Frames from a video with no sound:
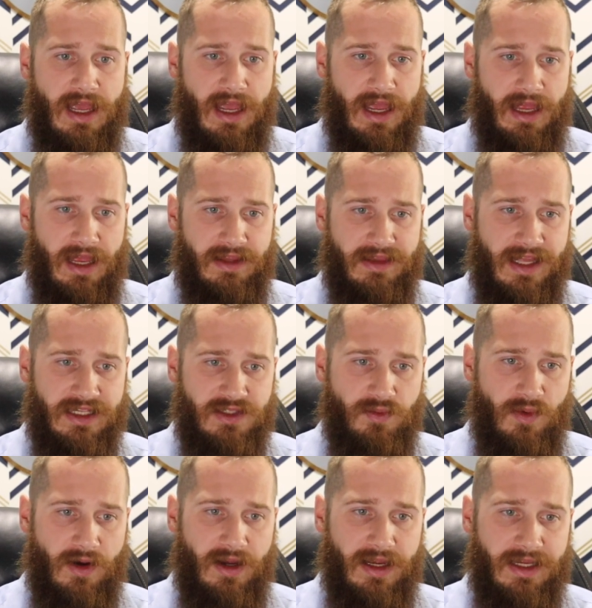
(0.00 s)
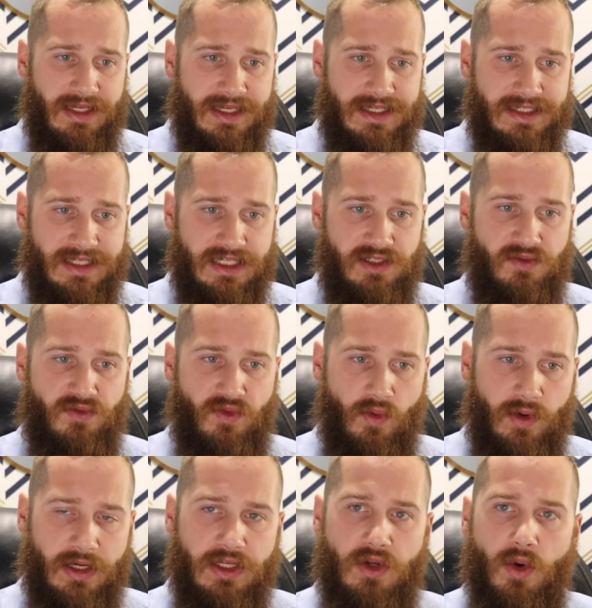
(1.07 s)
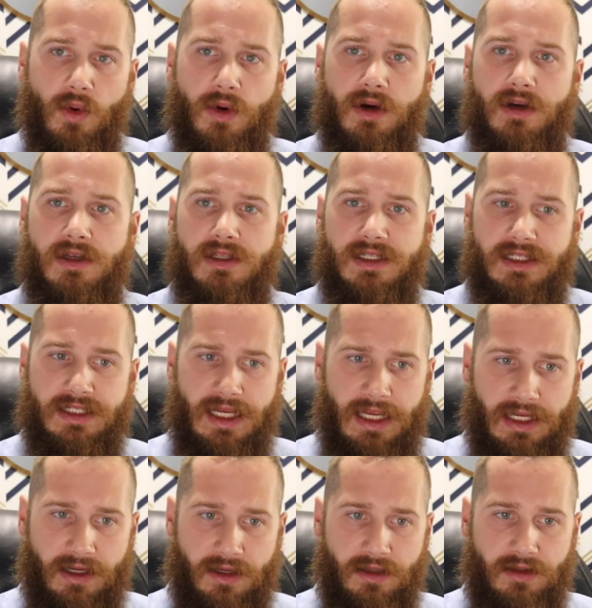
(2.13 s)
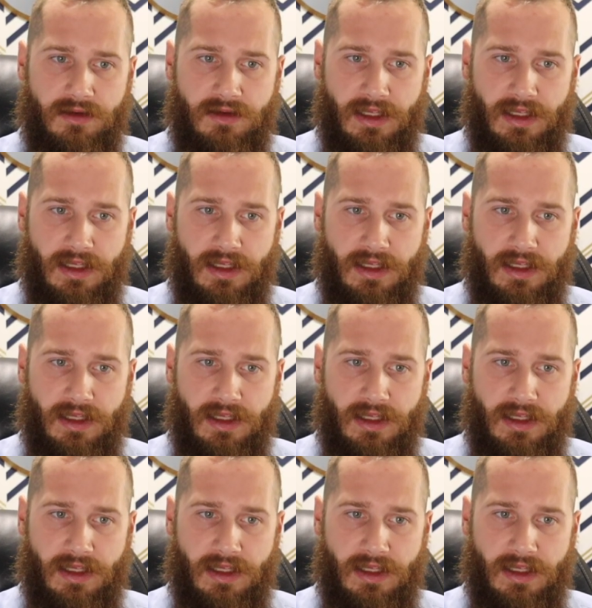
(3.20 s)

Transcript: And, and that's why he says, for your sake,